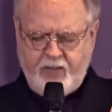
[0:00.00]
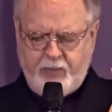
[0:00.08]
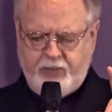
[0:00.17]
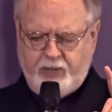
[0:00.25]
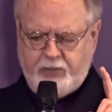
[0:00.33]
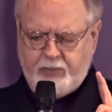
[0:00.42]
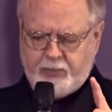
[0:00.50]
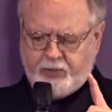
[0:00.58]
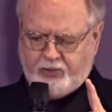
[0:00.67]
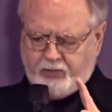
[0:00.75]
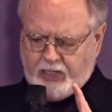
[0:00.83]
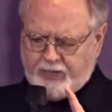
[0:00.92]
But
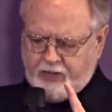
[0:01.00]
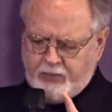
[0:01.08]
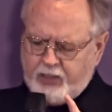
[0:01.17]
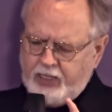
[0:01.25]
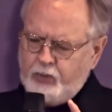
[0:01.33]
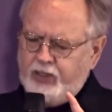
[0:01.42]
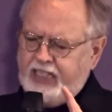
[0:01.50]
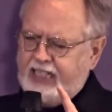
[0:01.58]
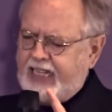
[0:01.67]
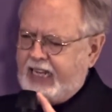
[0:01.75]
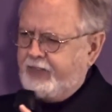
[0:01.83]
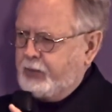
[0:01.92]
remember, saving money would
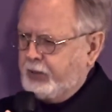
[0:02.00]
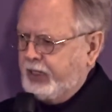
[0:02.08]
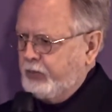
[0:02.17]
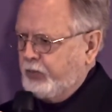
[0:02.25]
inevitably